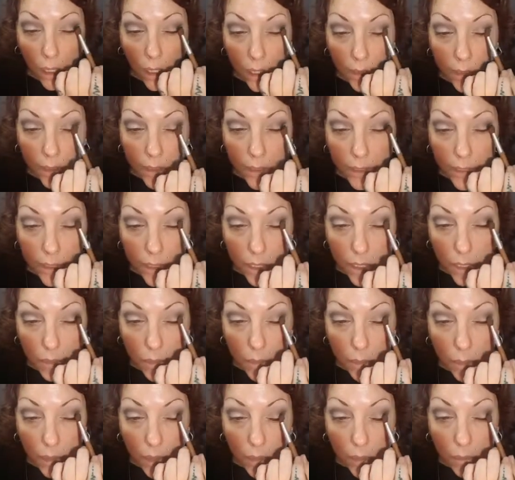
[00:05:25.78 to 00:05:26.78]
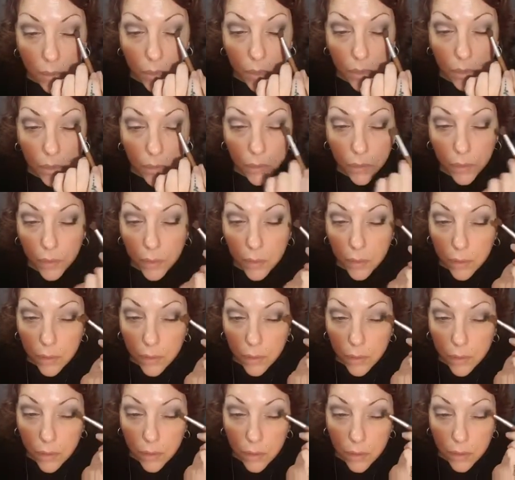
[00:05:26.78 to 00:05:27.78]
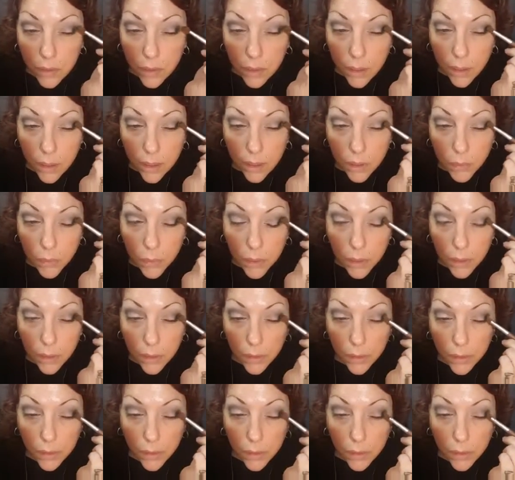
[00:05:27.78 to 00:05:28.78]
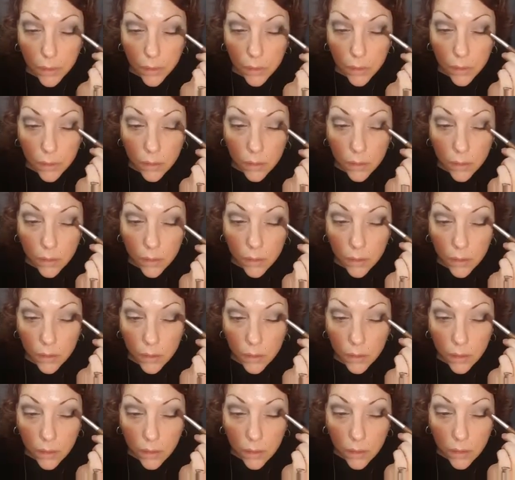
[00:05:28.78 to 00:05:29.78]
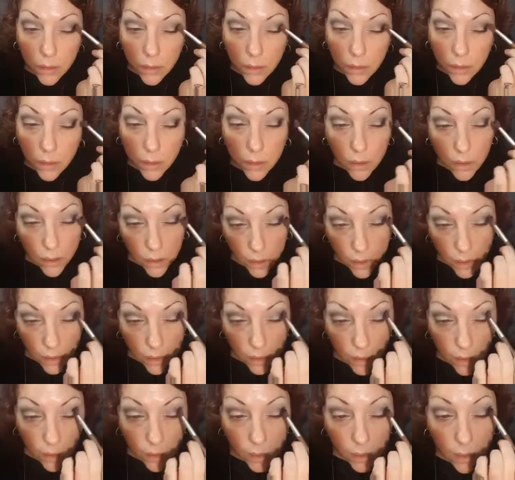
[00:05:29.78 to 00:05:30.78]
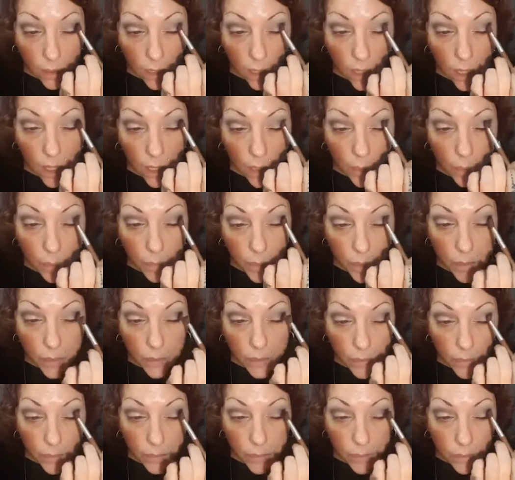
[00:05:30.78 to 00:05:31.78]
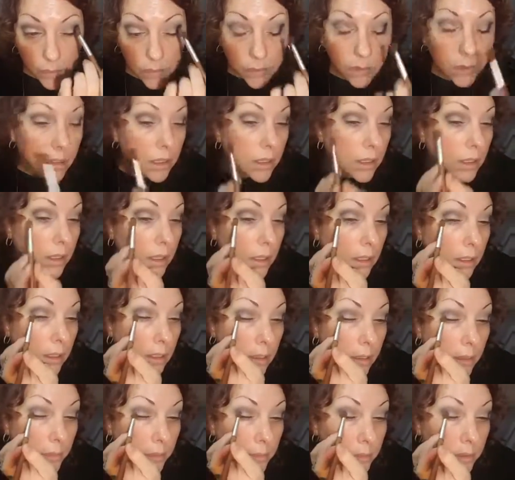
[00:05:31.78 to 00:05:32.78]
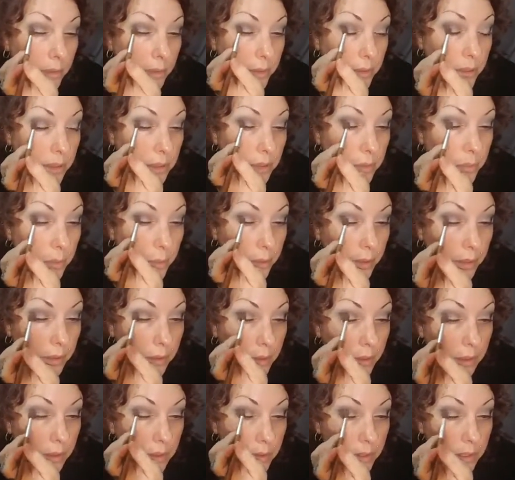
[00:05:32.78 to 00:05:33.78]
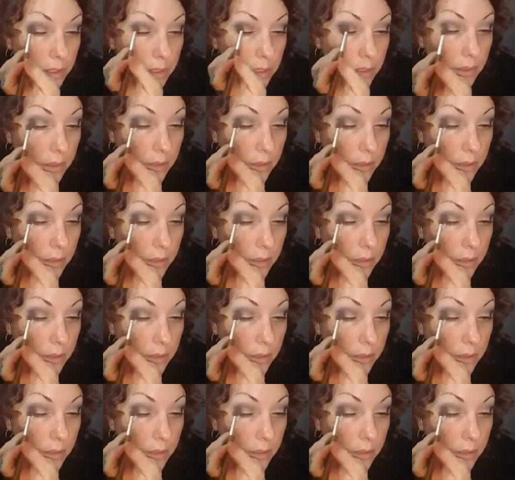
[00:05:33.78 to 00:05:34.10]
And this time I'm going to move inward a little. And again, up. I'm going to spread this.